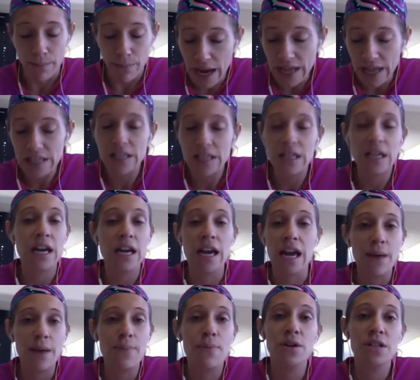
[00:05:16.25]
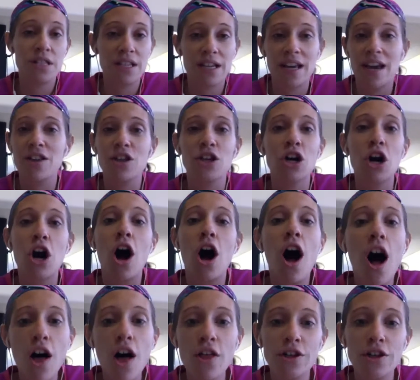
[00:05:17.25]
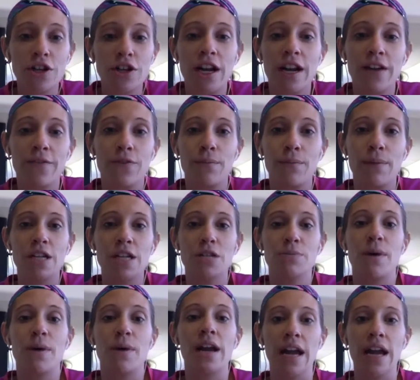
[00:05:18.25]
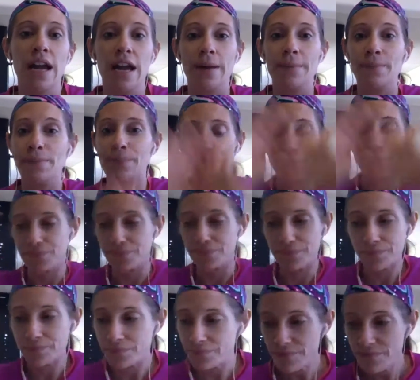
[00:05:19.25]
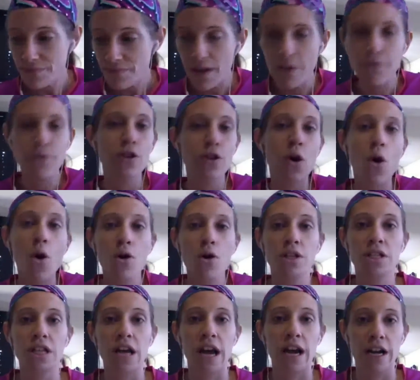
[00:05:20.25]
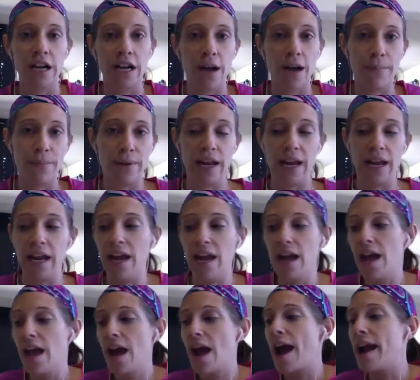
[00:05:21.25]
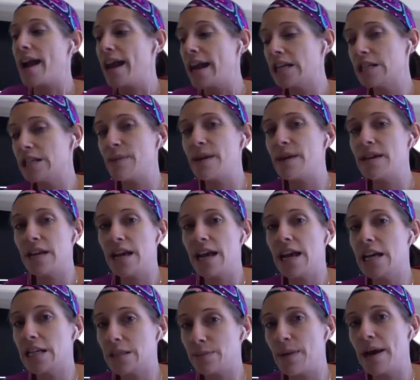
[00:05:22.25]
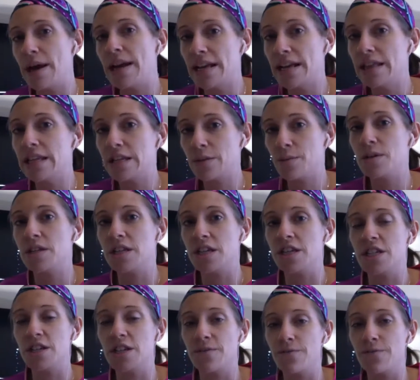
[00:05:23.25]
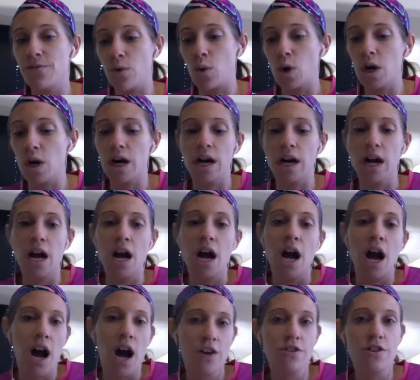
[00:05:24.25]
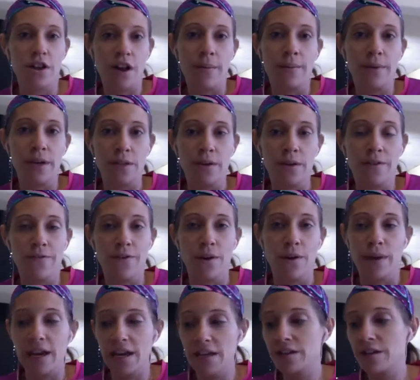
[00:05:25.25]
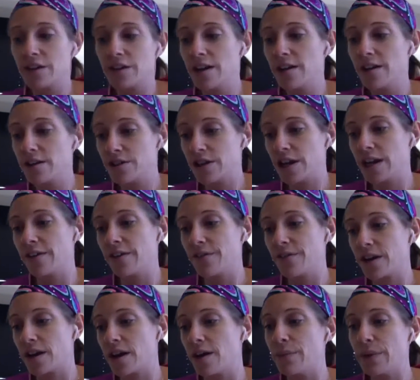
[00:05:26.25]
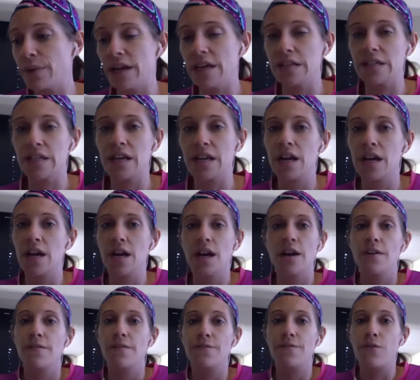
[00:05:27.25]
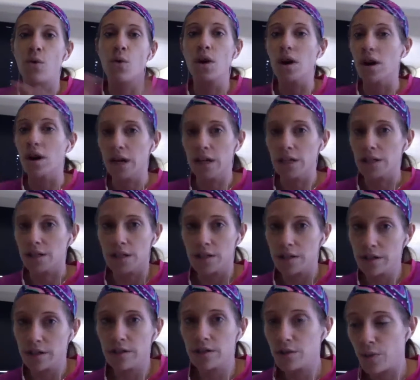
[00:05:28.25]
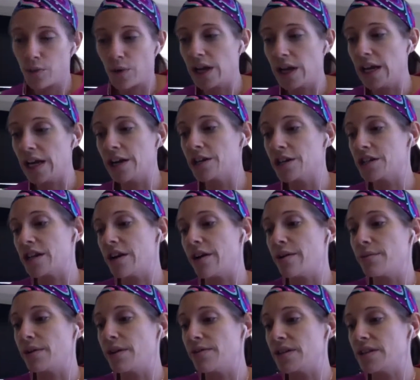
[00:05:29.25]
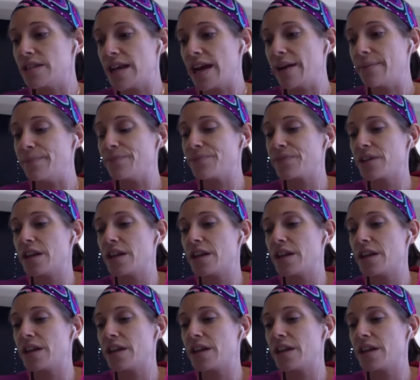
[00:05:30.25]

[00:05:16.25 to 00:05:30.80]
Basically, he puts together all the training for Beachbody for the whole entire company. And he's been in this position for other companies before, but he's created training for companies for 20 years now, I believe he said.